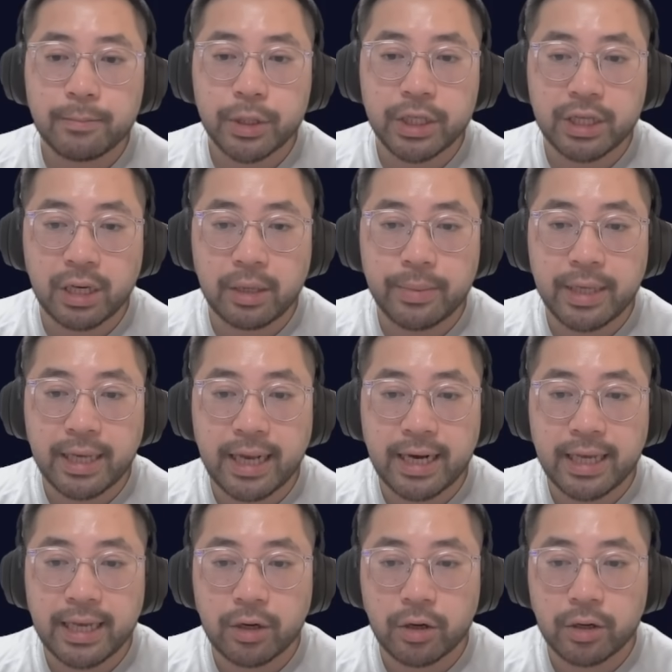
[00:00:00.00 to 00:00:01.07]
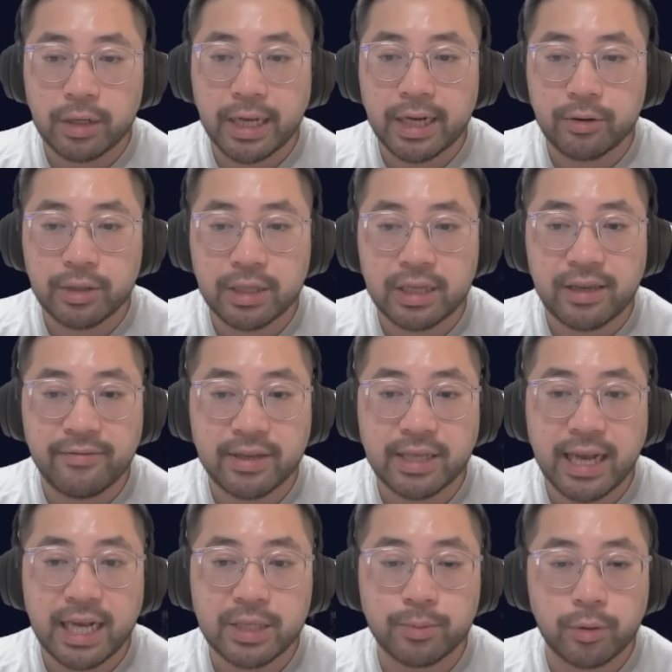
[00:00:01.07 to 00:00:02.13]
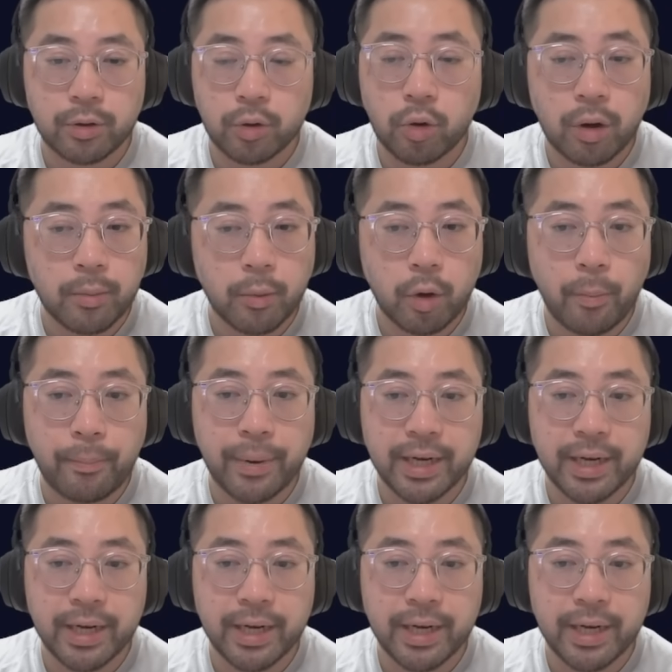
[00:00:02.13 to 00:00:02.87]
She's going to be getting her increased defense as per normal,